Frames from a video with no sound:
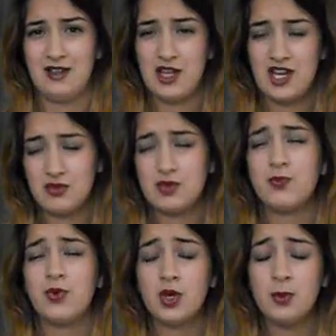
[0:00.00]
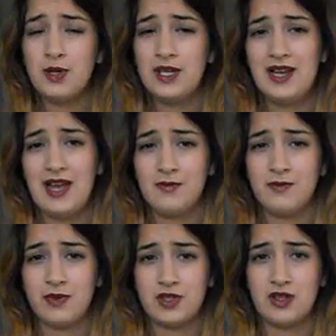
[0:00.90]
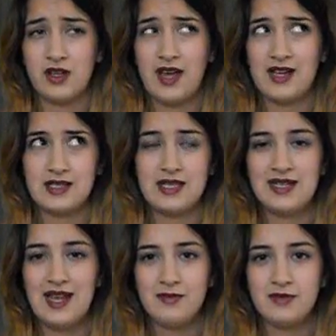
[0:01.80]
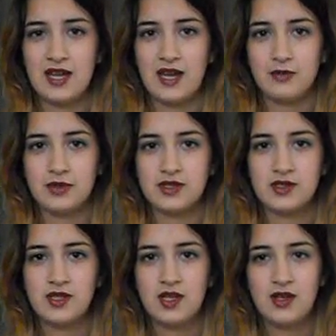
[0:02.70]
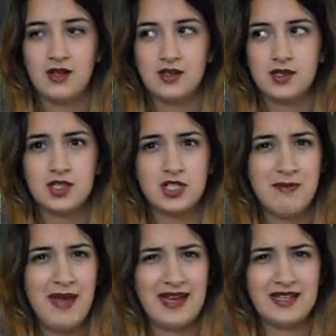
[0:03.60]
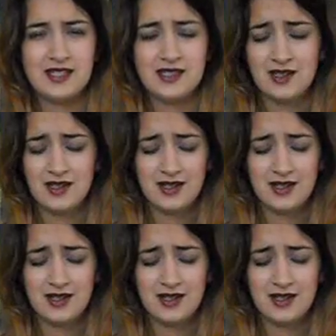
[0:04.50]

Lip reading: Like, and it was properly left like as he left it. It was such a mess.